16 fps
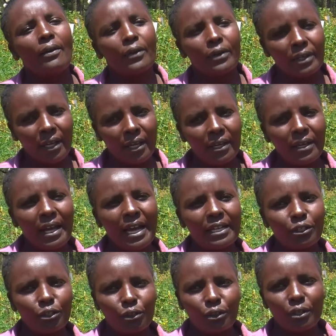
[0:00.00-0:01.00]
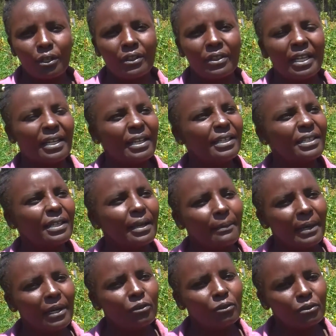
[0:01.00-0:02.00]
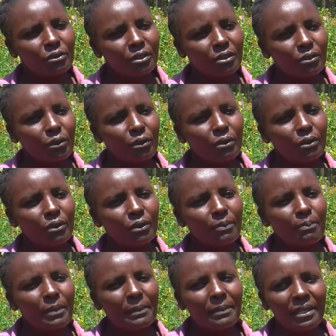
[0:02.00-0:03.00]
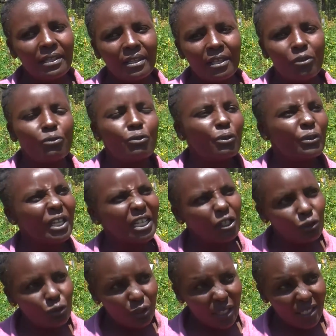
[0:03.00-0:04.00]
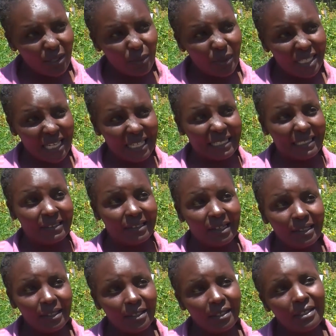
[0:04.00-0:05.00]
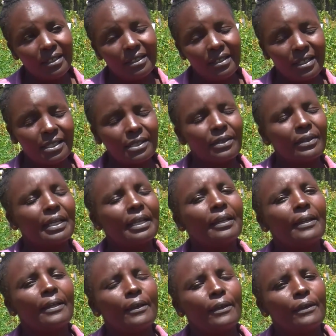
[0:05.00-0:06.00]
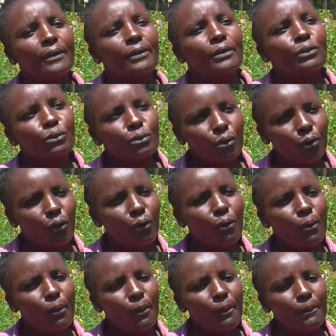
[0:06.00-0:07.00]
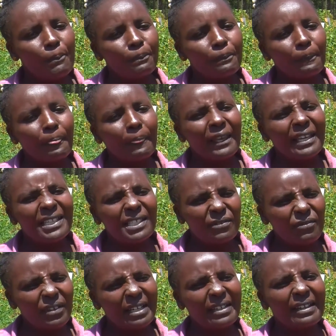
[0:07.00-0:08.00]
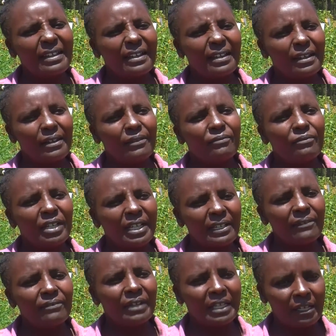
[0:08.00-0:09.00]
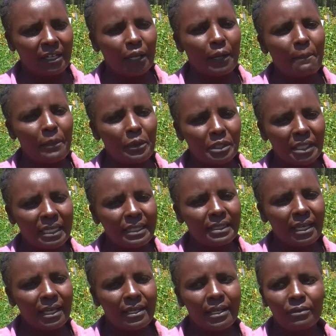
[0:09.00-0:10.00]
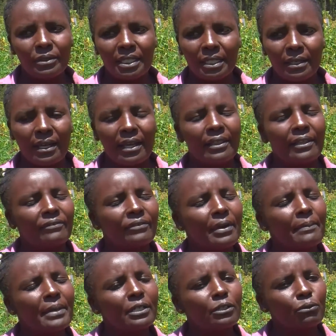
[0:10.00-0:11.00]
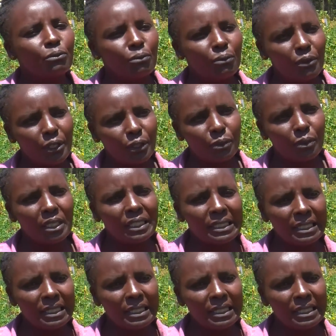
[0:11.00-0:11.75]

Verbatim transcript: okay, and the right amount, maybe the, you know the nutrients which are in your, in your soil. So it's very, very, very important, and I'll tell other farmers to do the soil